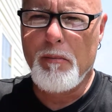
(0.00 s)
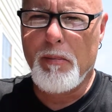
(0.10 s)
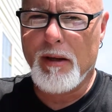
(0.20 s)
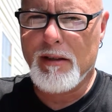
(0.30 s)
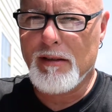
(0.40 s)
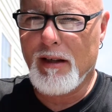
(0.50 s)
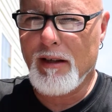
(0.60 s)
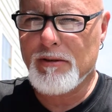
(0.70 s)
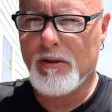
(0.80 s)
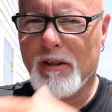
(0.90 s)
but uh,
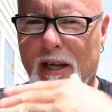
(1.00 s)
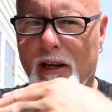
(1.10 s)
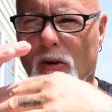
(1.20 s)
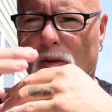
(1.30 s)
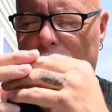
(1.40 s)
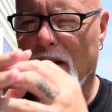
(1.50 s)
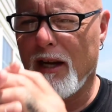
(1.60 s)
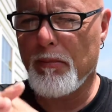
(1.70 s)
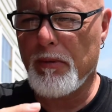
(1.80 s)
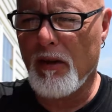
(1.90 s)
so it'll kind of
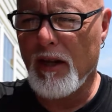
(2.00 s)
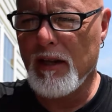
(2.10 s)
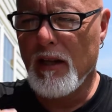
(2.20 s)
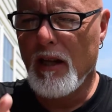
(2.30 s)
overlap. All right.